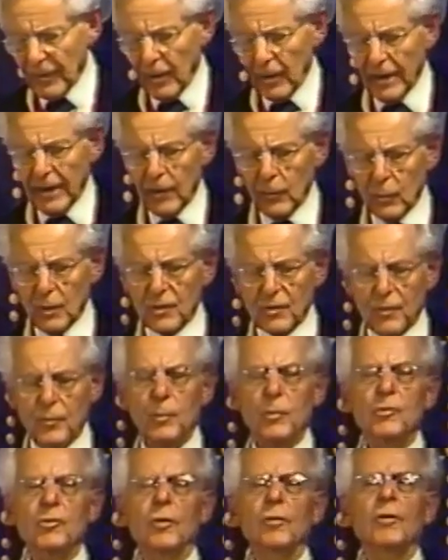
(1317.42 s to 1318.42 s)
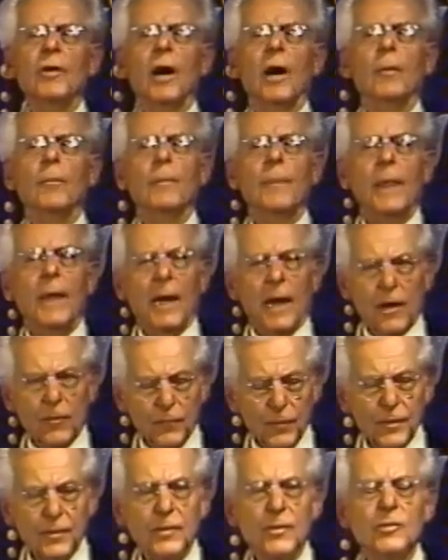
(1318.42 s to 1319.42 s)
Our Lady wishes we should come and
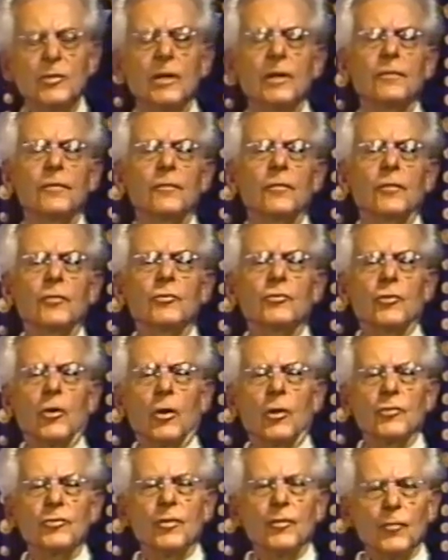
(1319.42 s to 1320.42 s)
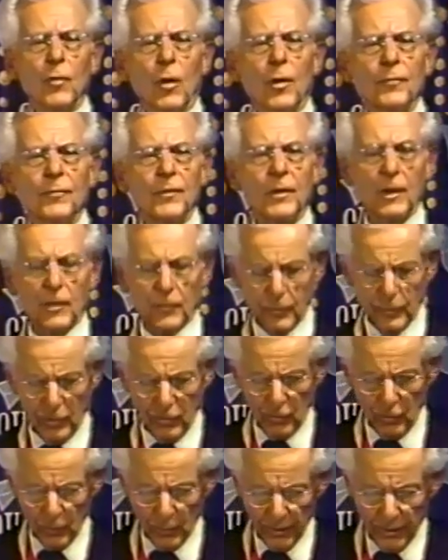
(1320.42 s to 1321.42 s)
visit Jesus in church as often as we can
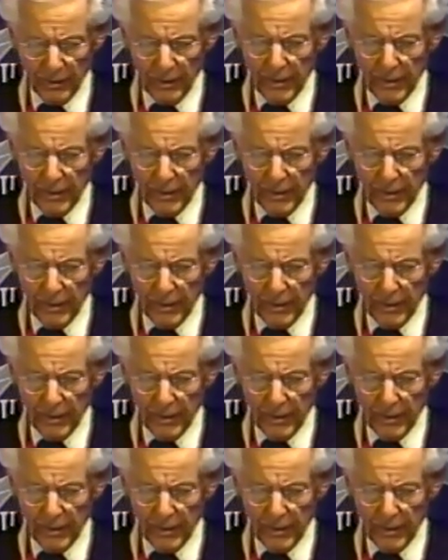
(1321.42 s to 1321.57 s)
do it.